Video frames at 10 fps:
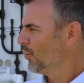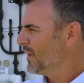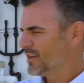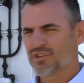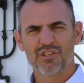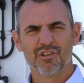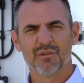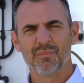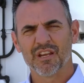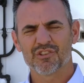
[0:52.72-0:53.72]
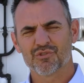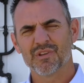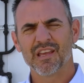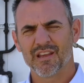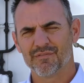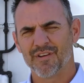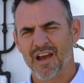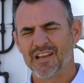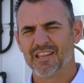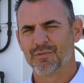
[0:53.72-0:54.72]
a winch to the biggest tree they could
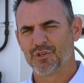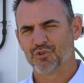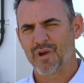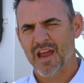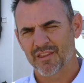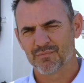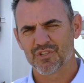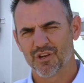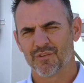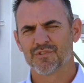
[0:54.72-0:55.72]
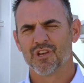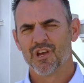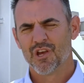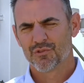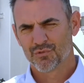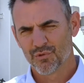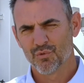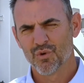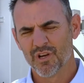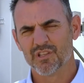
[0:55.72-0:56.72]
find, and they would drag themselves through
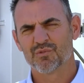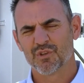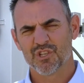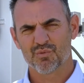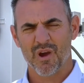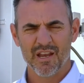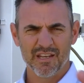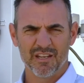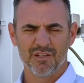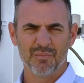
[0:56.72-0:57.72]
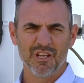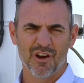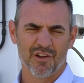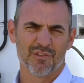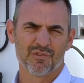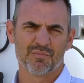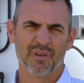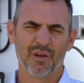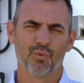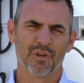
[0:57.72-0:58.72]
the woods, which is why it needed to be on those
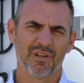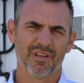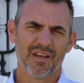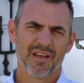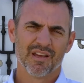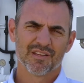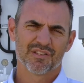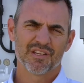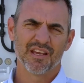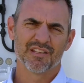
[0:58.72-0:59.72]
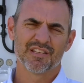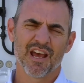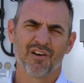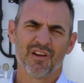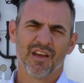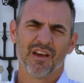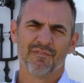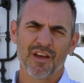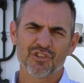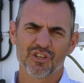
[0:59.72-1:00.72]
big wooden skids. Now,
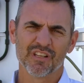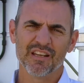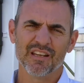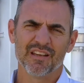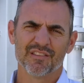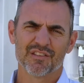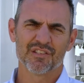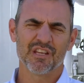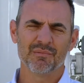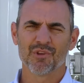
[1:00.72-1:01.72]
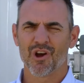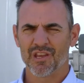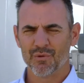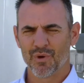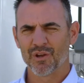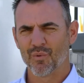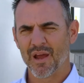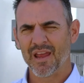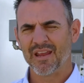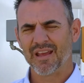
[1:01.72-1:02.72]
eventually, the steam donkey went
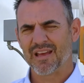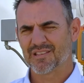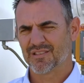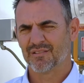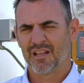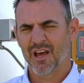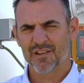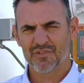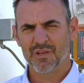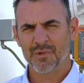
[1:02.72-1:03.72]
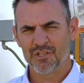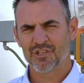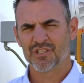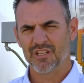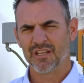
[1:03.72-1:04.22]
away, as a lot of steam engines